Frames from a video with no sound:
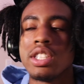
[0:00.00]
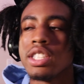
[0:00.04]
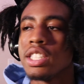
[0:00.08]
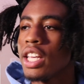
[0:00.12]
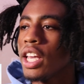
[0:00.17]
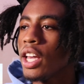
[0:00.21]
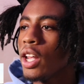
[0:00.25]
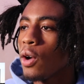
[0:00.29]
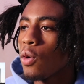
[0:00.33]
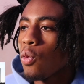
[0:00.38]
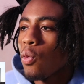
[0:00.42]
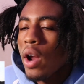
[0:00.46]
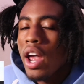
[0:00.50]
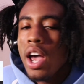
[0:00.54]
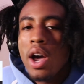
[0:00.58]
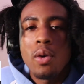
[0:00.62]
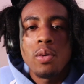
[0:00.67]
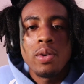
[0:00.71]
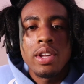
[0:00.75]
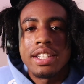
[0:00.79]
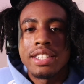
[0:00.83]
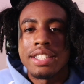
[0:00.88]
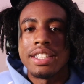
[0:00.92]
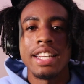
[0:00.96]
Just get
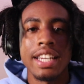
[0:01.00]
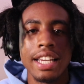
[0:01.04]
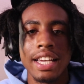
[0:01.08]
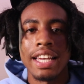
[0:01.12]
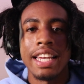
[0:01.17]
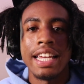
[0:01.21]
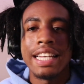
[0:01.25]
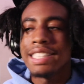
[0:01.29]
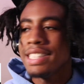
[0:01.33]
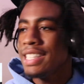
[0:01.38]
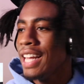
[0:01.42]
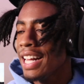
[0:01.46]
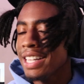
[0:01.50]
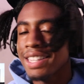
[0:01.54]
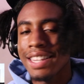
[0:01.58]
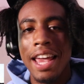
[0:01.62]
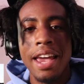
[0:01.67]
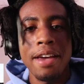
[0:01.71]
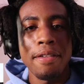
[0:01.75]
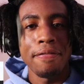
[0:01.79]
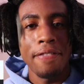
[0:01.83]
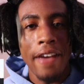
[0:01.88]
around this nigga. He's not that